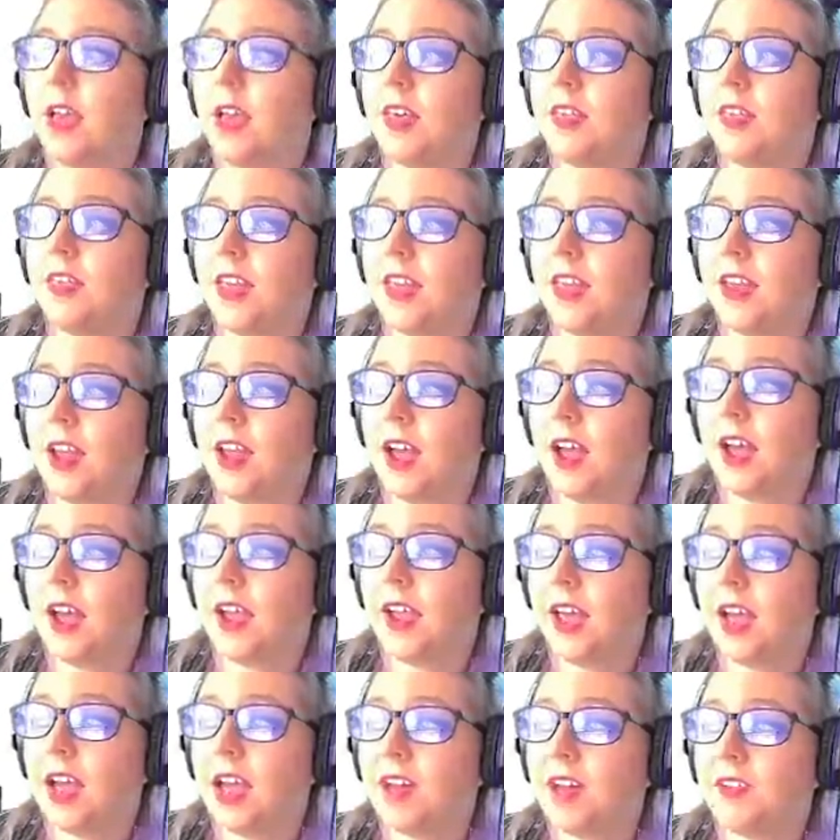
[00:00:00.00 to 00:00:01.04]
Then I
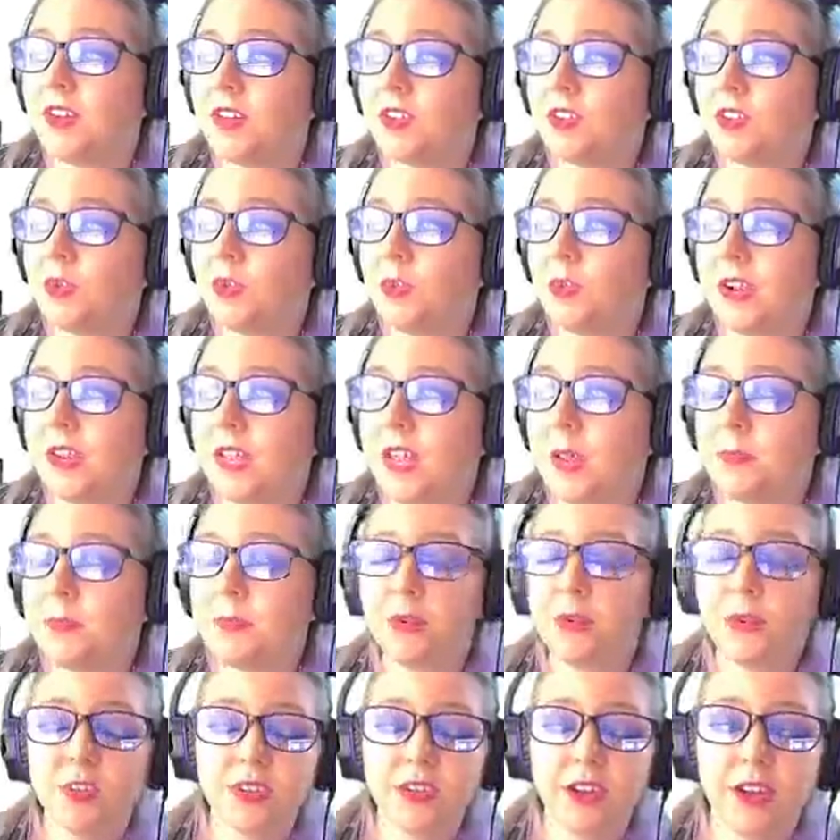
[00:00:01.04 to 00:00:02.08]
have 28
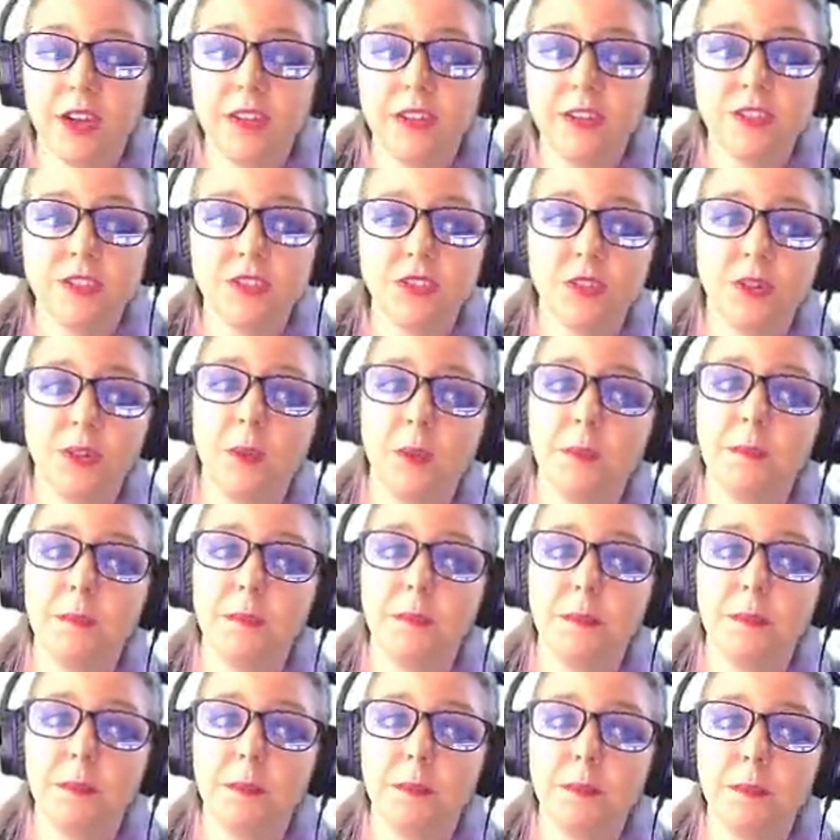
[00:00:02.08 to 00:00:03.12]
protons, so an
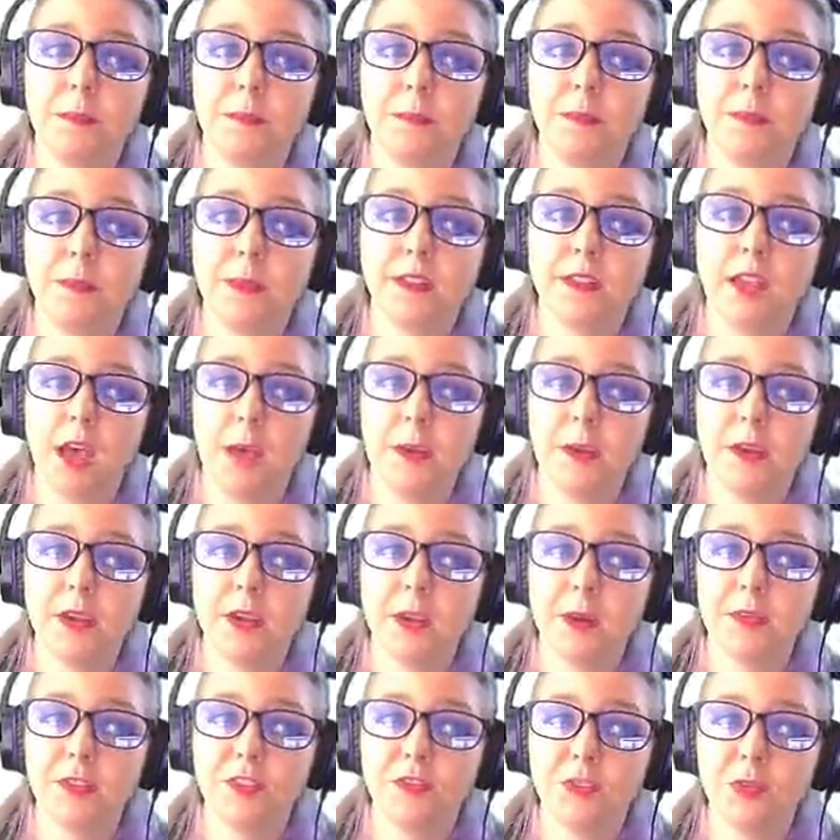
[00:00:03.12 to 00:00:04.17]
atomic
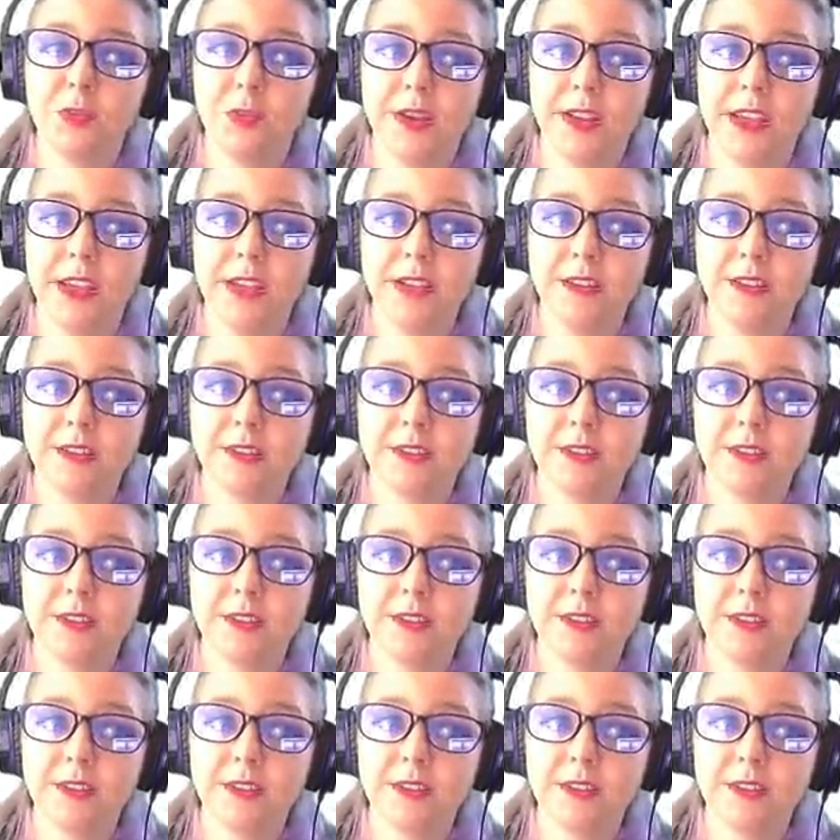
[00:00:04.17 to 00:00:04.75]
number of 28.